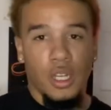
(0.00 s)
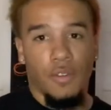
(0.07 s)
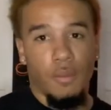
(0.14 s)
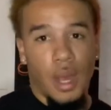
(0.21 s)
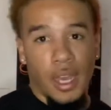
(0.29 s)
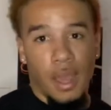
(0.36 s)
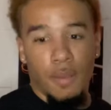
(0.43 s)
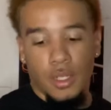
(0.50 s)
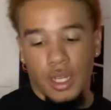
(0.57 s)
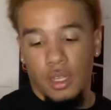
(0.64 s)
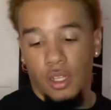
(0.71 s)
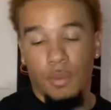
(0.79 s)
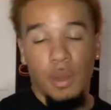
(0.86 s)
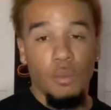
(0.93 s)
For my gamers out
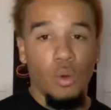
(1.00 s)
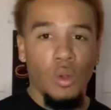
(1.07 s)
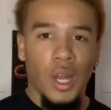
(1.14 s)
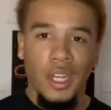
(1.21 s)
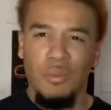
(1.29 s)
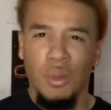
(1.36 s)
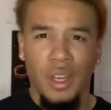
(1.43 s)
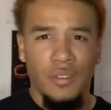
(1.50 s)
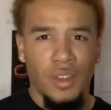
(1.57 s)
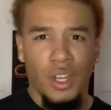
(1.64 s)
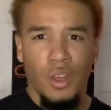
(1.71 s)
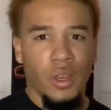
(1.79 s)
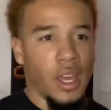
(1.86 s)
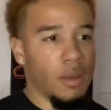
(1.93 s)
there, people who like to play
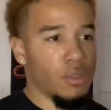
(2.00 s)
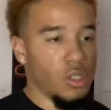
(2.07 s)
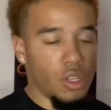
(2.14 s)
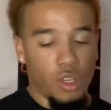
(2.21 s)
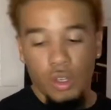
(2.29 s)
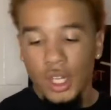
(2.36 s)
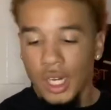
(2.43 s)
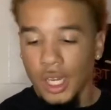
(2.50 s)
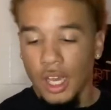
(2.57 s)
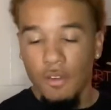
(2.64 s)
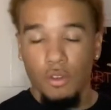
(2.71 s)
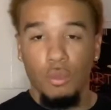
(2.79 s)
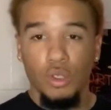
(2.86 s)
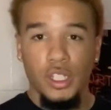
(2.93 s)
video games, you know, you need a
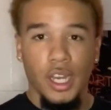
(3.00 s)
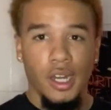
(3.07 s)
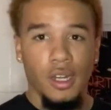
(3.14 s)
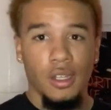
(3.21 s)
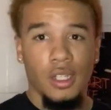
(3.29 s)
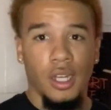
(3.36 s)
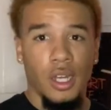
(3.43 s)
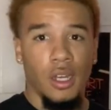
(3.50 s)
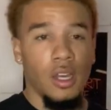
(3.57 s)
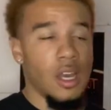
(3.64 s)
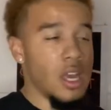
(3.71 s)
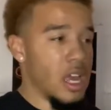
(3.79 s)
comfortable chair to sit in.